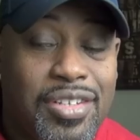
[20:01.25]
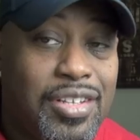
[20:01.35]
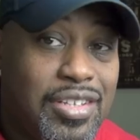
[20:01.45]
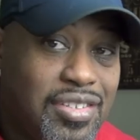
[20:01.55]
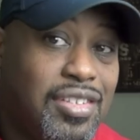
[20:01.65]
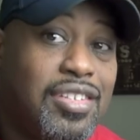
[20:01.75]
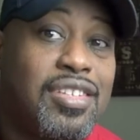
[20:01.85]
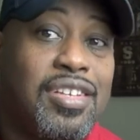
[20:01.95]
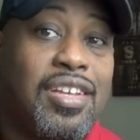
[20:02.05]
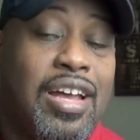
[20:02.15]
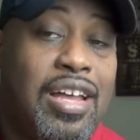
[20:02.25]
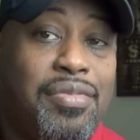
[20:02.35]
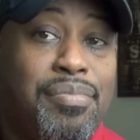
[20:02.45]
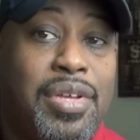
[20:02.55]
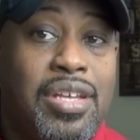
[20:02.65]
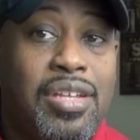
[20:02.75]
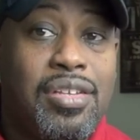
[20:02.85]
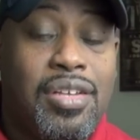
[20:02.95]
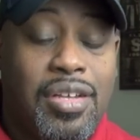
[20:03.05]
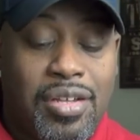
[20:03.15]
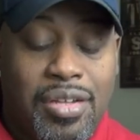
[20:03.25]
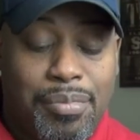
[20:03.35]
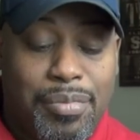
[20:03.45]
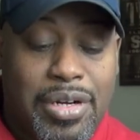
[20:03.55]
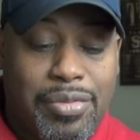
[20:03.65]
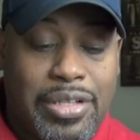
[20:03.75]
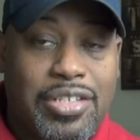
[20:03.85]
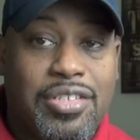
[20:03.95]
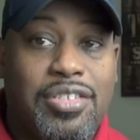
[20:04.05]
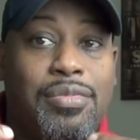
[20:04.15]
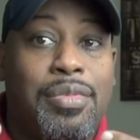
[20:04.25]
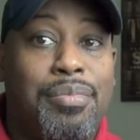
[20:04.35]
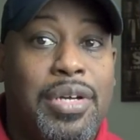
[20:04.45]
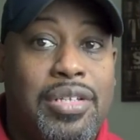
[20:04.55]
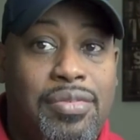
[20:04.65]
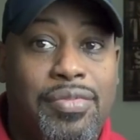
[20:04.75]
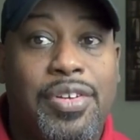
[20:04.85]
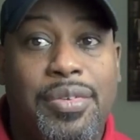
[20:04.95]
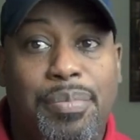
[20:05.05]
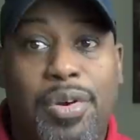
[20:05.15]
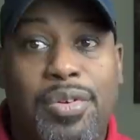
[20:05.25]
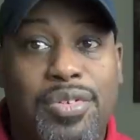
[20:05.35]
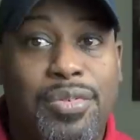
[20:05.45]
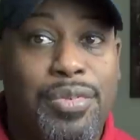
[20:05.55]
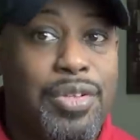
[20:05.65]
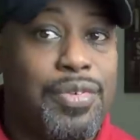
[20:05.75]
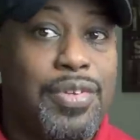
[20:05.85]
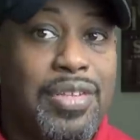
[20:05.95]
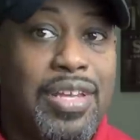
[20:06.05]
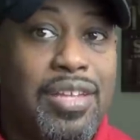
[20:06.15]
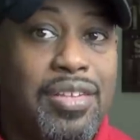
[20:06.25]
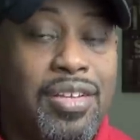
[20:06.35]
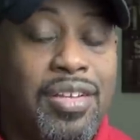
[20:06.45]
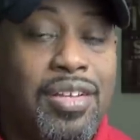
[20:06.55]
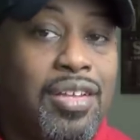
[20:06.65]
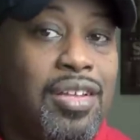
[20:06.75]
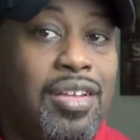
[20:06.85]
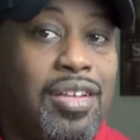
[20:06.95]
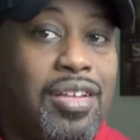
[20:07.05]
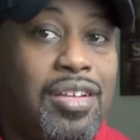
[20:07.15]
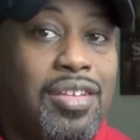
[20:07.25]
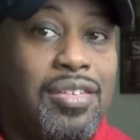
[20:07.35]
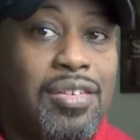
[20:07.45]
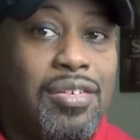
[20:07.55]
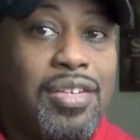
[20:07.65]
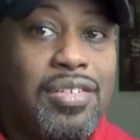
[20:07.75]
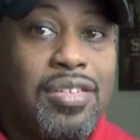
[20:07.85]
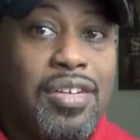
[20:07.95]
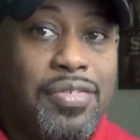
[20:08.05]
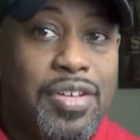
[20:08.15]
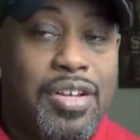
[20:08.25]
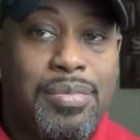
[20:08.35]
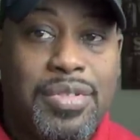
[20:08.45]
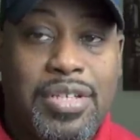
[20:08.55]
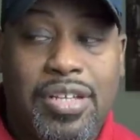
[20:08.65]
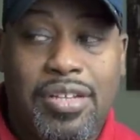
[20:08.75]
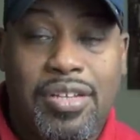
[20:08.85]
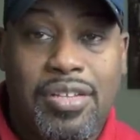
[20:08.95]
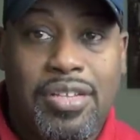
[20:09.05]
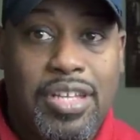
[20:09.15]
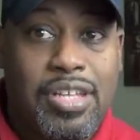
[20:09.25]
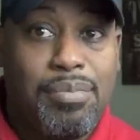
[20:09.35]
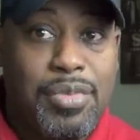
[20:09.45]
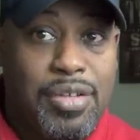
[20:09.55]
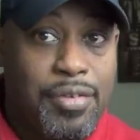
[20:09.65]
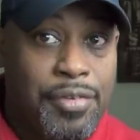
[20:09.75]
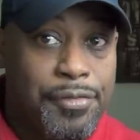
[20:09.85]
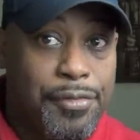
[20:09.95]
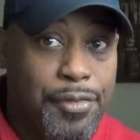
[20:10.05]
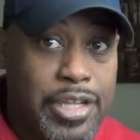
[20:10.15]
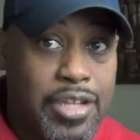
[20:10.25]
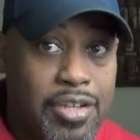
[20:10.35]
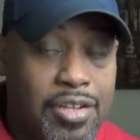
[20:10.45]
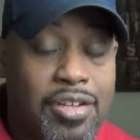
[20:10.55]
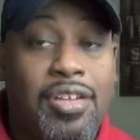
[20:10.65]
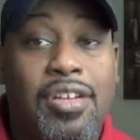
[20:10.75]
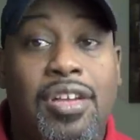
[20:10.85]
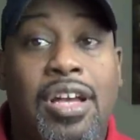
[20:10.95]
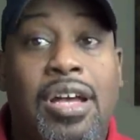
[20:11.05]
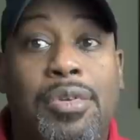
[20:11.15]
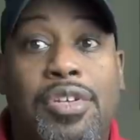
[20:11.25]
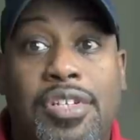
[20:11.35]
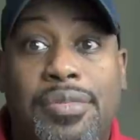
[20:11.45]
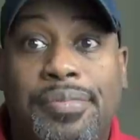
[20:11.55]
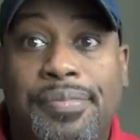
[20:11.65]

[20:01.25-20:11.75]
And that's another thing. I have made my relationship with money very personal and different that as long as enough comes in to keep me free, I'm good.